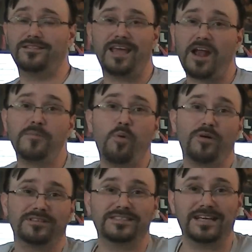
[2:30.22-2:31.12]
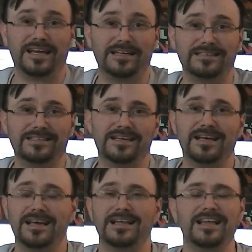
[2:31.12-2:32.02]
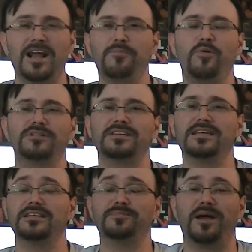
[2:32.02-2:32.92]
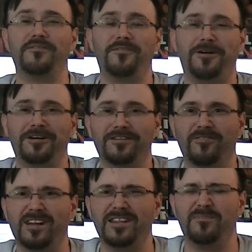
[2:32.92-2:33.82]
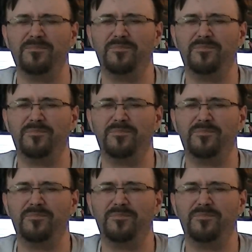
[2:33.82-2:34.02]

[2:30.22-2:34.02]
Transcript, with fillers: The airport scene. The airport scene is by far one of the